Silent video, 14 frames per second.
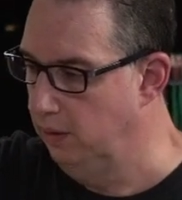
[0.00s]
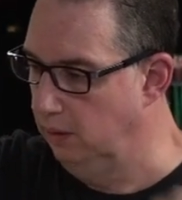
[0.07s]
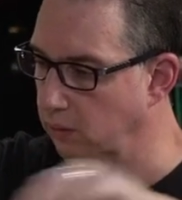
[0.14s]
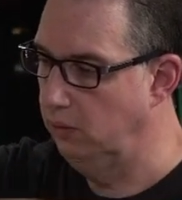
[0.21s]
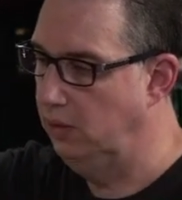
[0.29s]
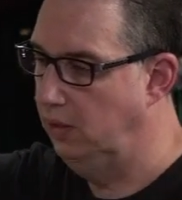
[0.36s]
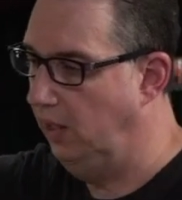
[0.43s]

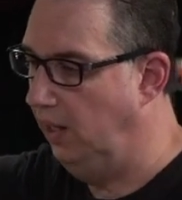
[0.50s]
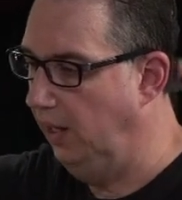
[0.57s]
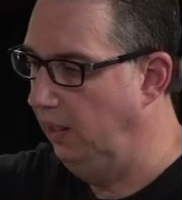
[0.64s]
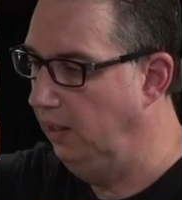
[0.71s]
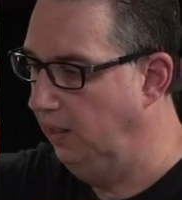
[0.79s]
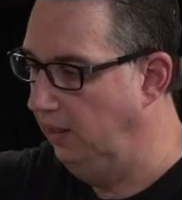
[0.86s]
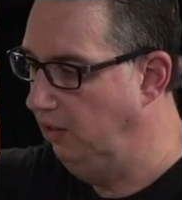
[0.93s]

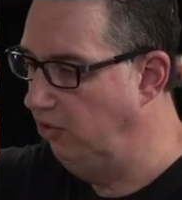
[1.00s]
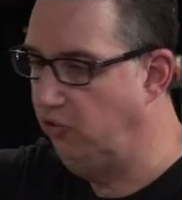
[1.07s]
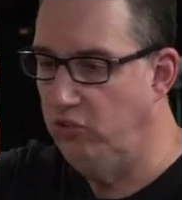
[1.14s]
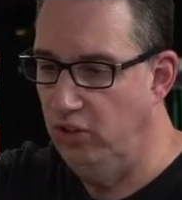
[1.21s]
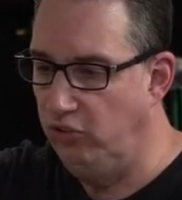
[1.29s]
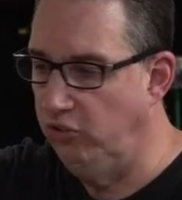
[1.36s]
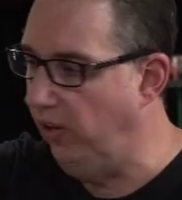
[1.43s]
Okay, and this is
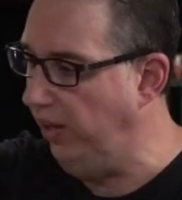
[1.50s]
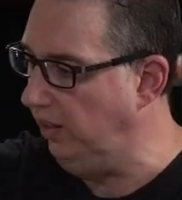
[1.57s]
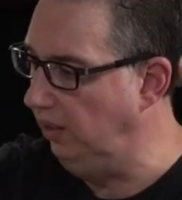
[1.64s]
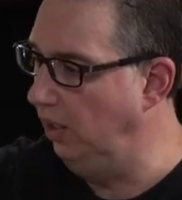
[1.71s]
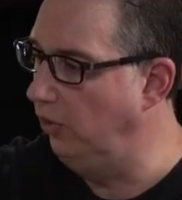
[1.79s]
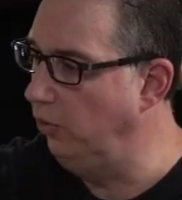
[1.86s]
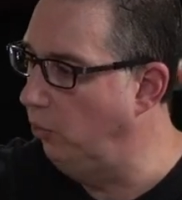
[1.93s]
just like
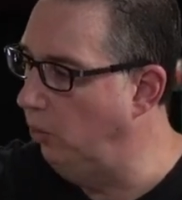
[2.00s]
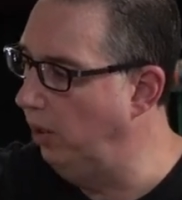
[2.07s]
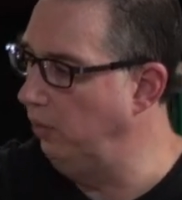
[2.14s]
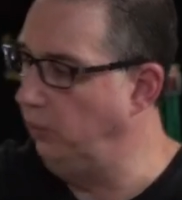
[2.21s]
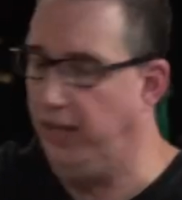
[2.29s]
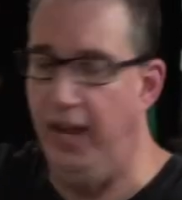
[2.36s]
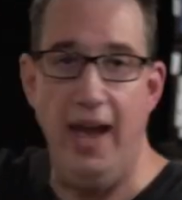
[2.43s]
the other
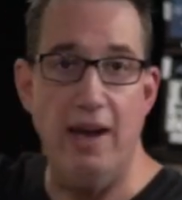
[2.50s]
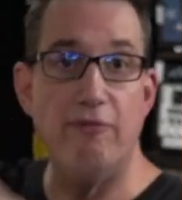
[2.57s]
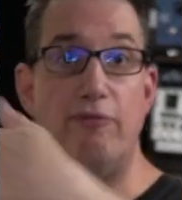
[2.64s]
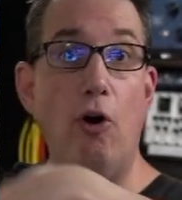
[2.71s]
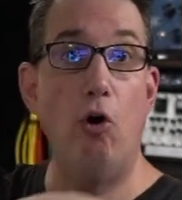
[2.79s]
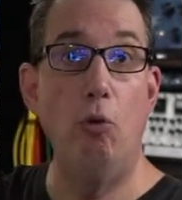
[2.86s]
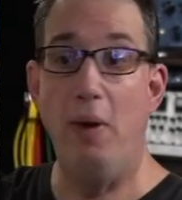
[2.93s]
one. We have
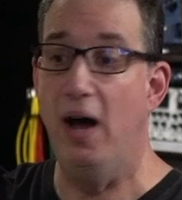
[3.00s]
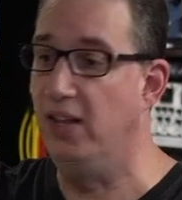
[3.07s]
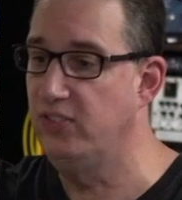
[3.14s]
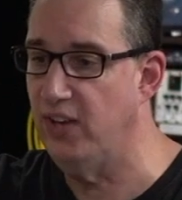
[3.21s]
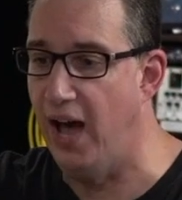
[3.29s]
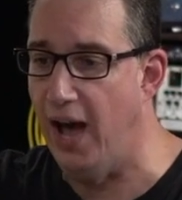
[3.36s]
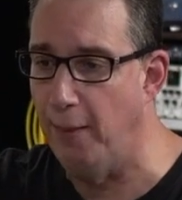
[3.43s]
foam on
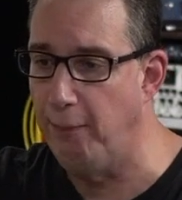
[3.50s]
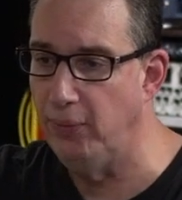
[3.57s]
top,